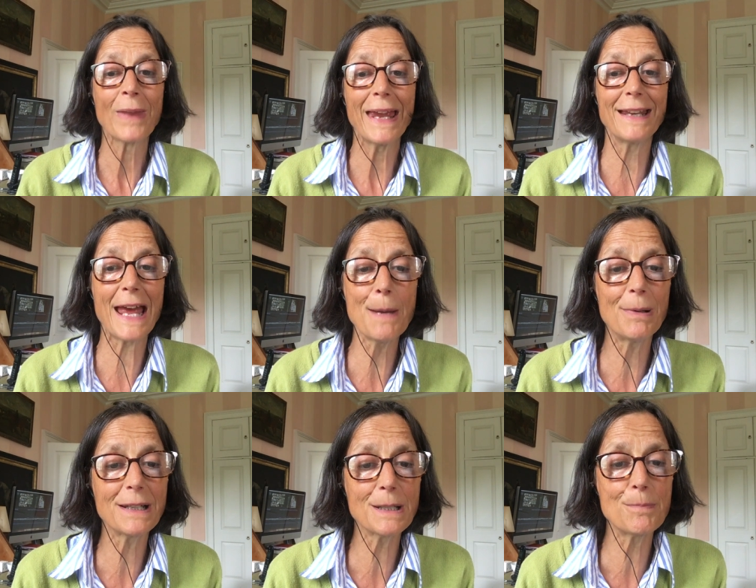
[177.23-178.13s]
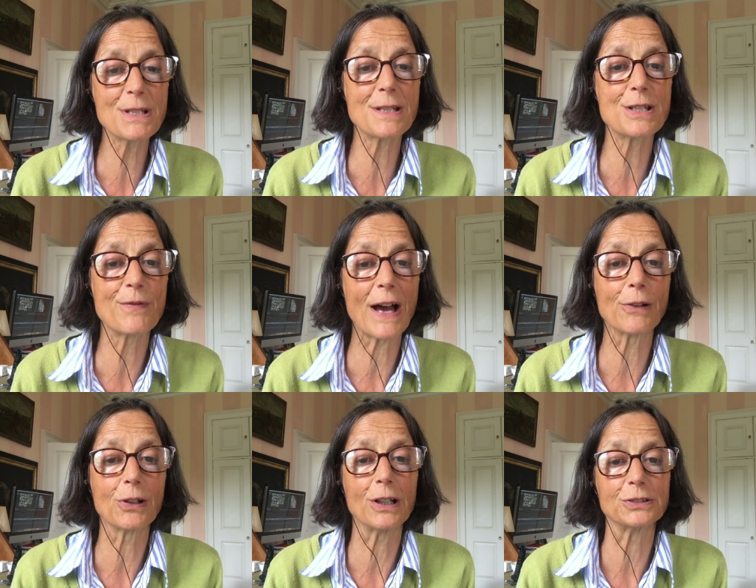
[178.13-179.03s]
Enabling the Business of
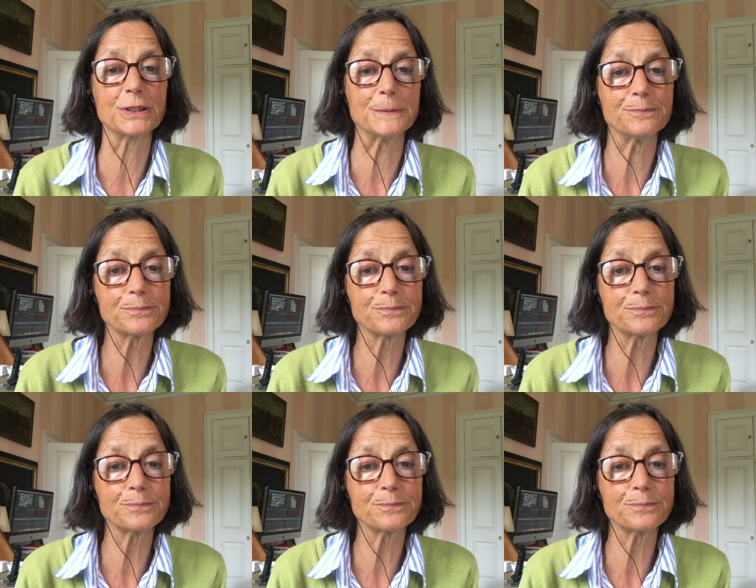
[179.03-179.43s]
Agriculture